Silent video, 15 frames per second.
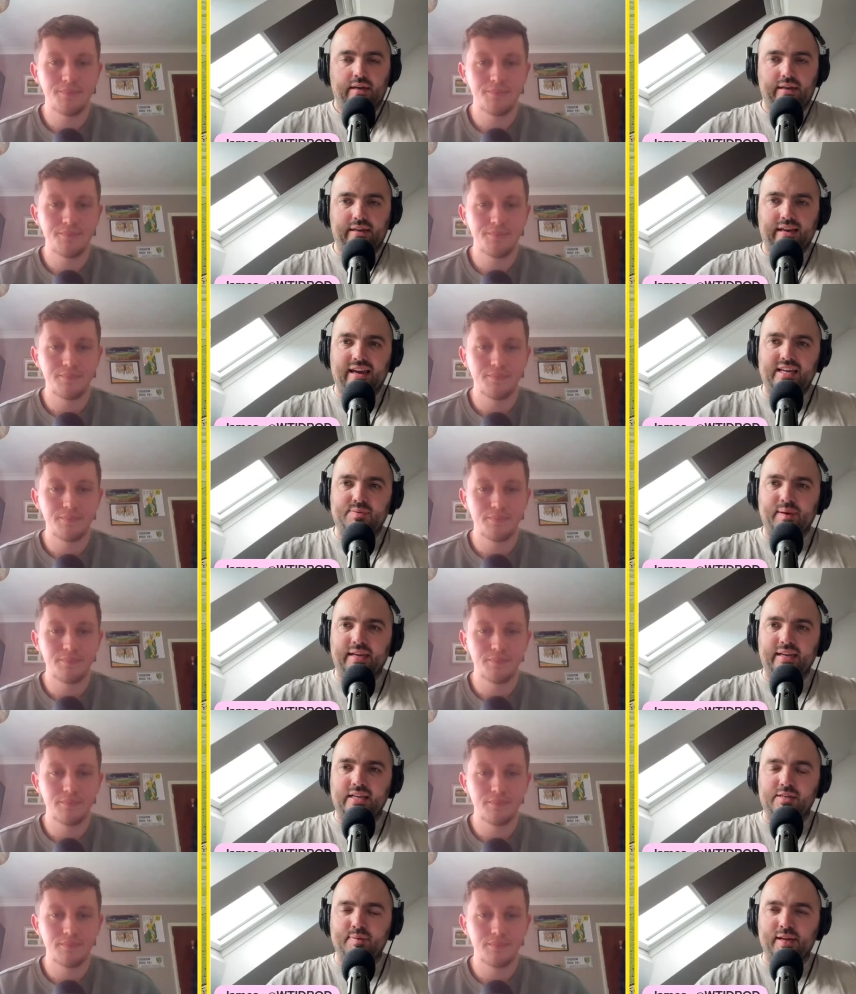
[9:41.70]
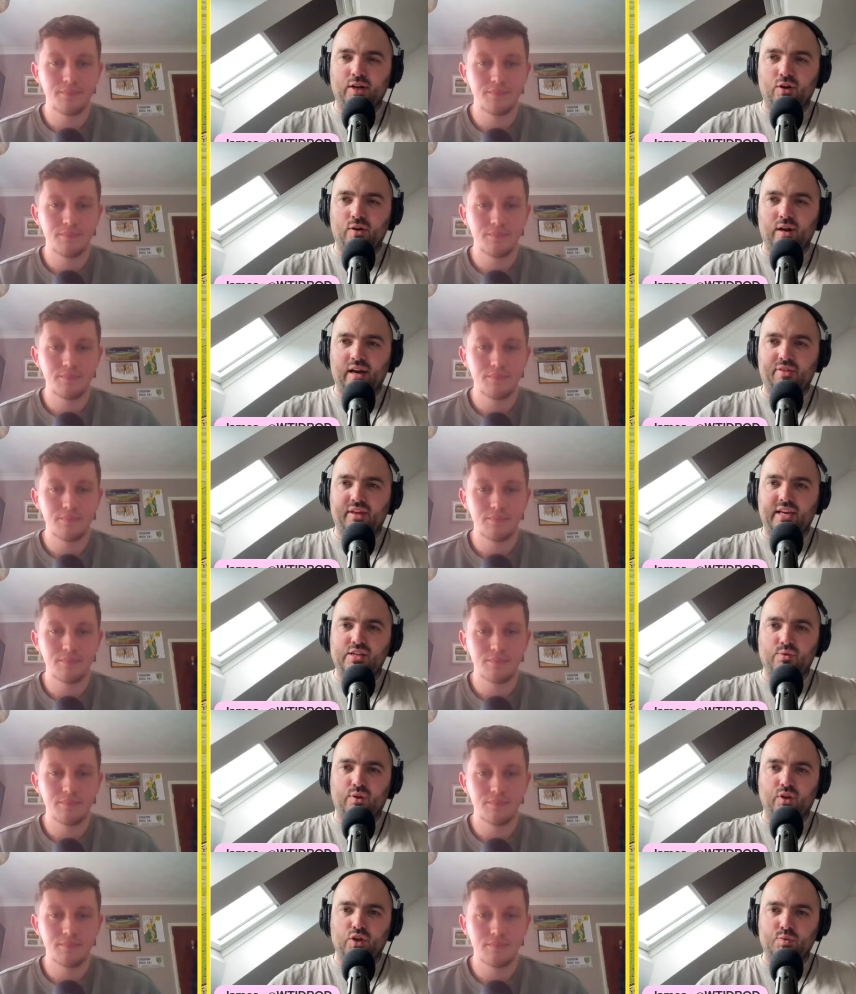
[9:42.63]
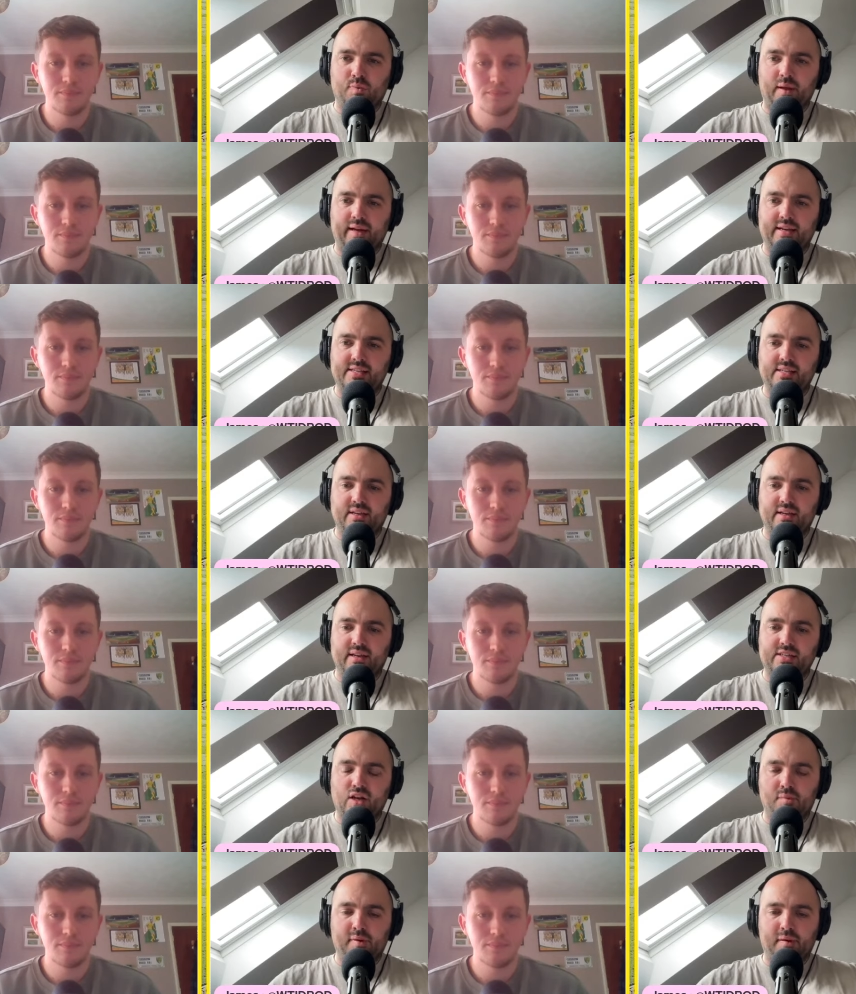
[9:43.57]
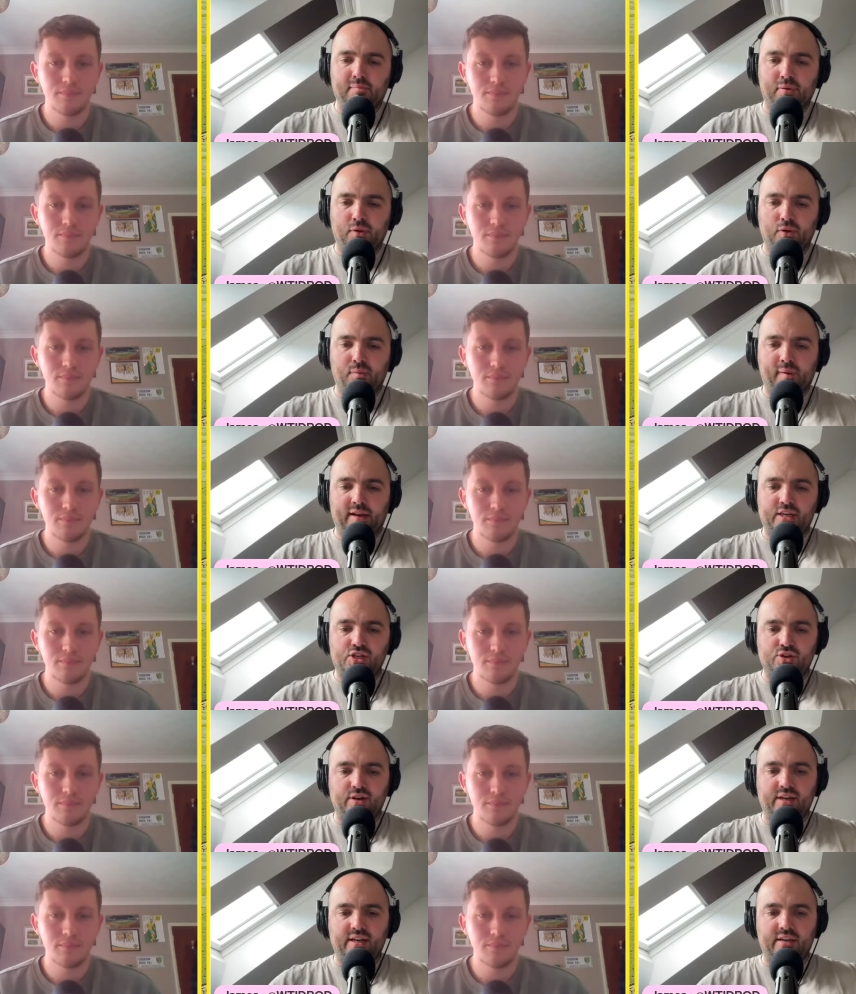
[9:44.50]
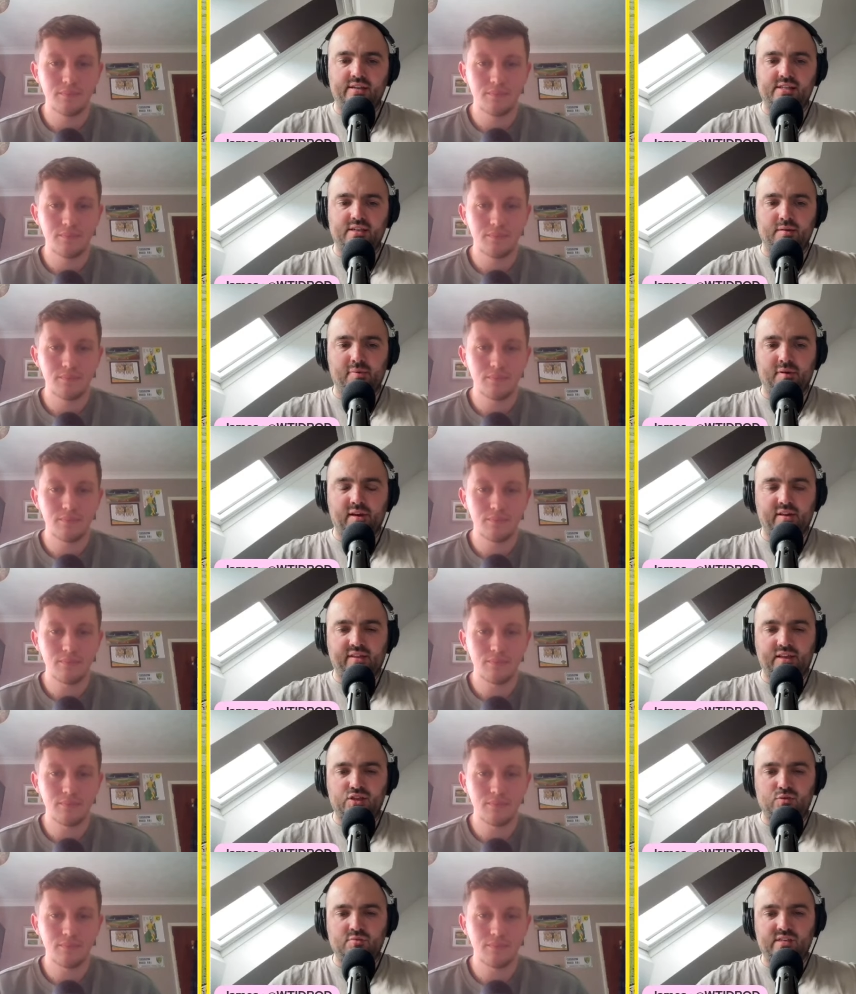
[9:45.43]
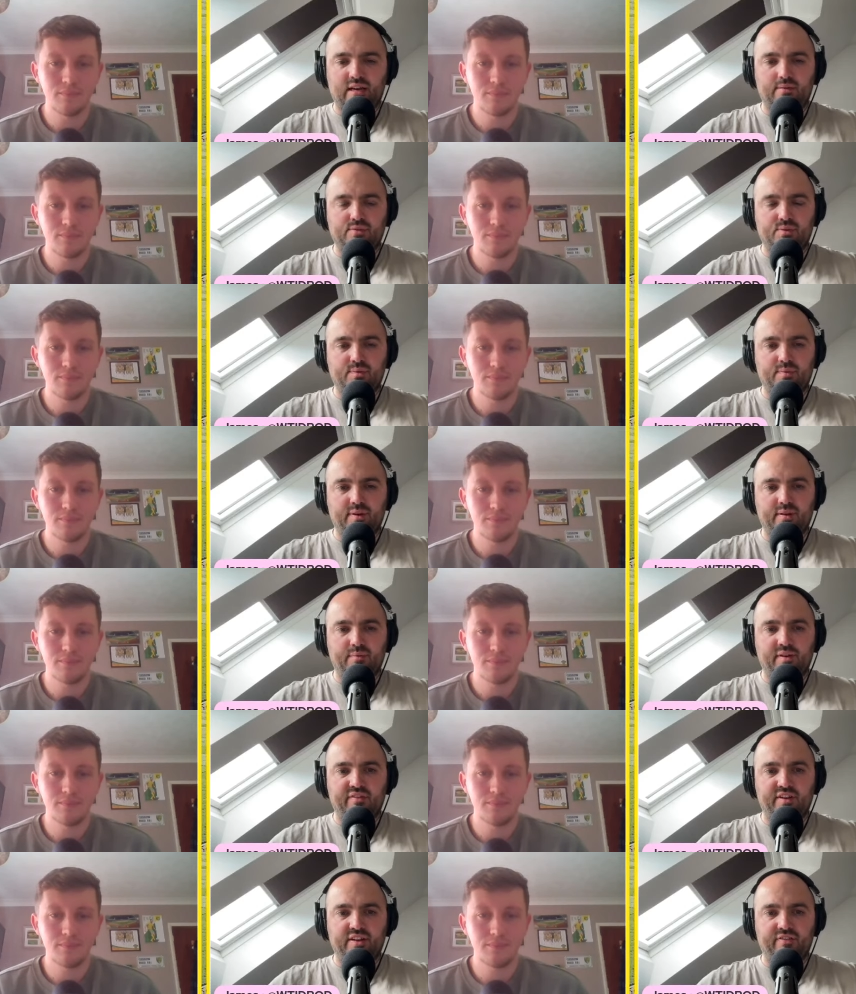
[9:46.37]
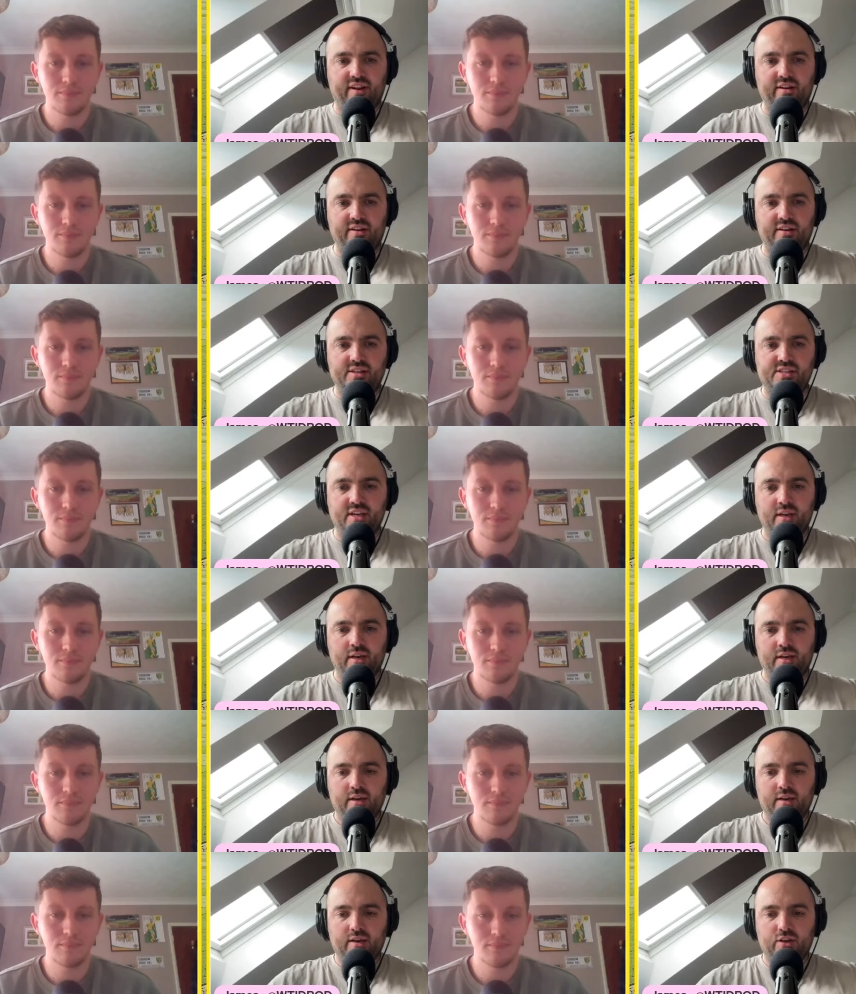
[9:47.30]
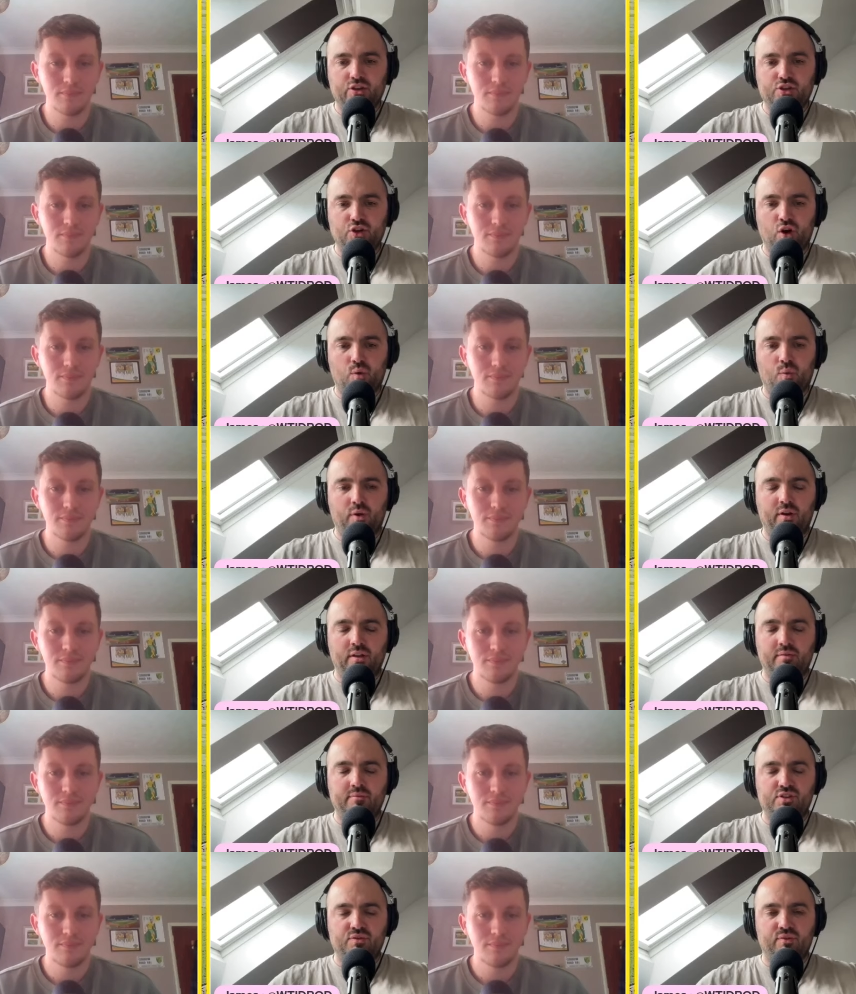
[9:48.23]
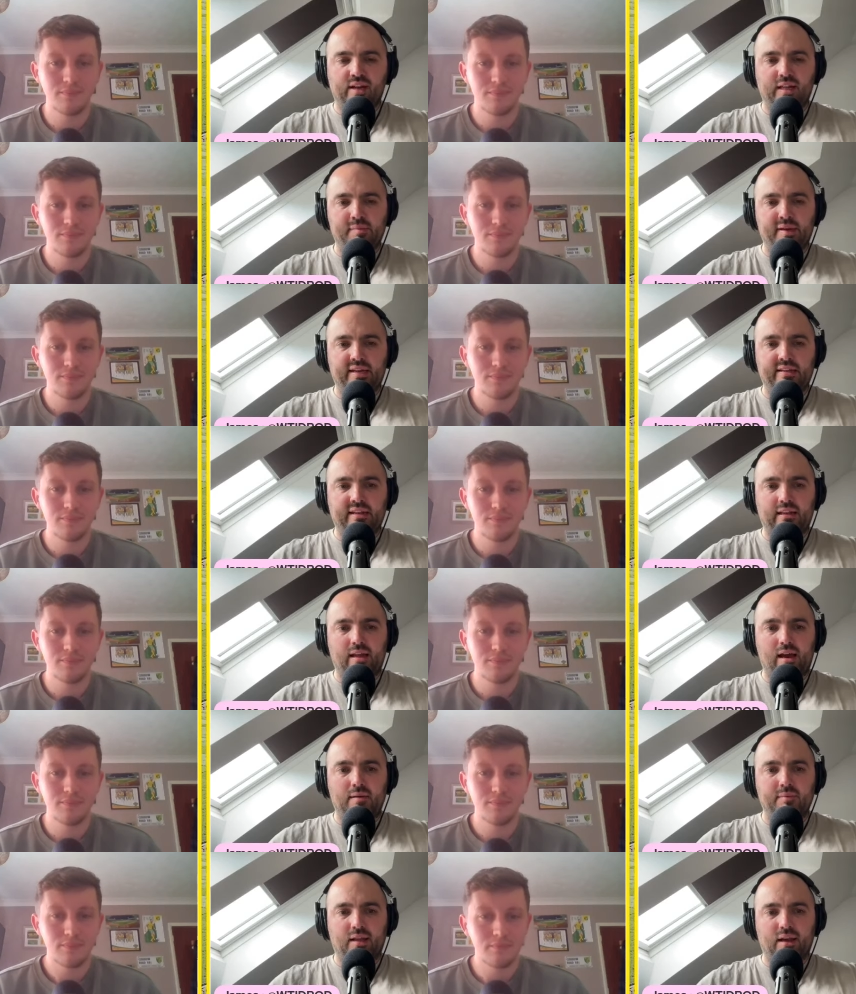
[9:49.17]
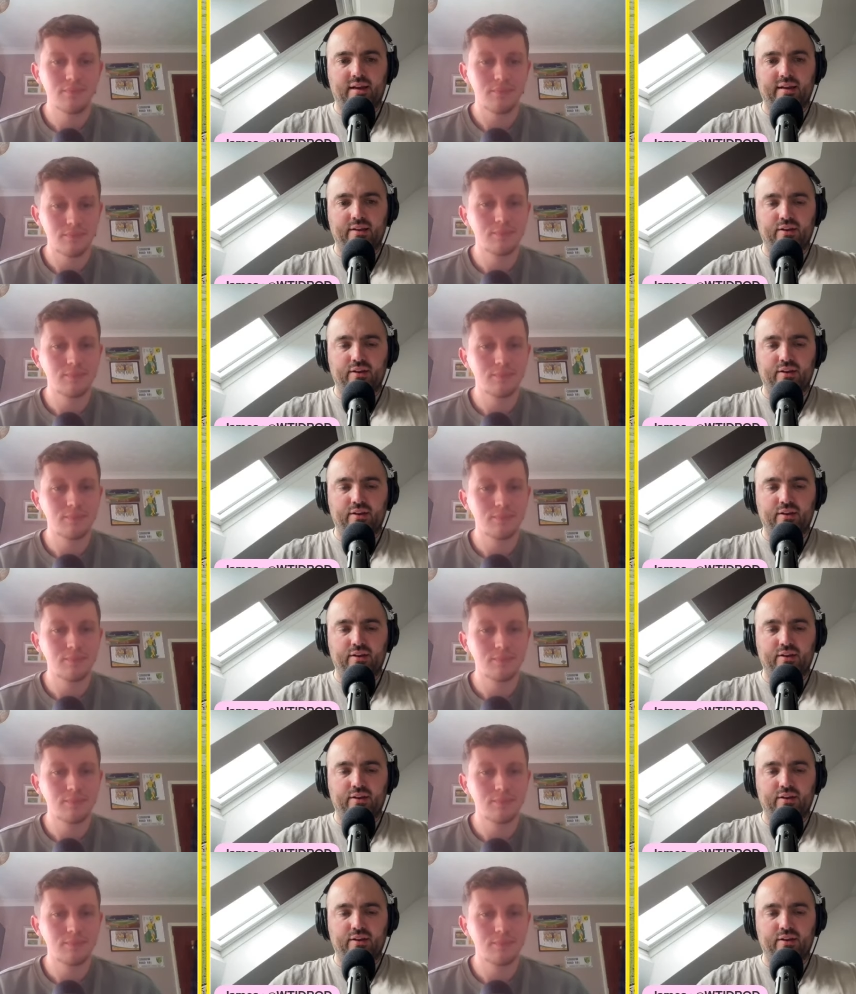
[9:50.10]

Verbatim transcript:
Speaker 1: Yeah, he's been all right. I think he's one of those players that he's not been pulling up any trees, but I think sometimes with your defenders, you just don't want them to really be in the limelight.